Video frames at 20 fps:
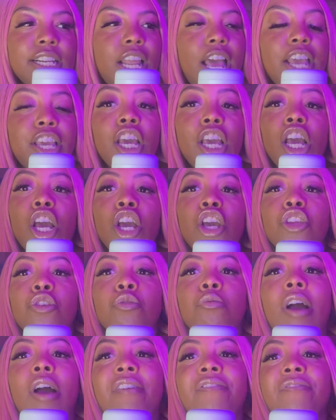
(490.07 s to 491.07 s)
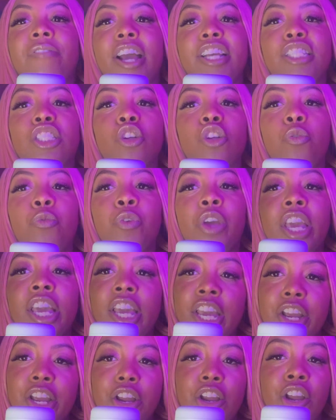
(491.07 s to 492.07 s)
Like, you got fights over
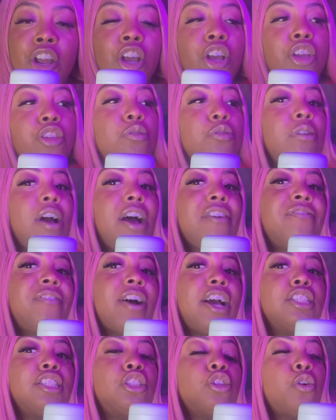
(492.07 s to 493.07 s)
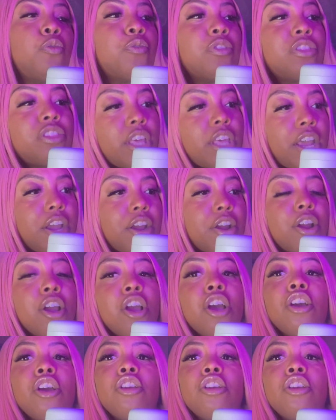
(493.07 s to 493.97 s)
here, you got fights over there,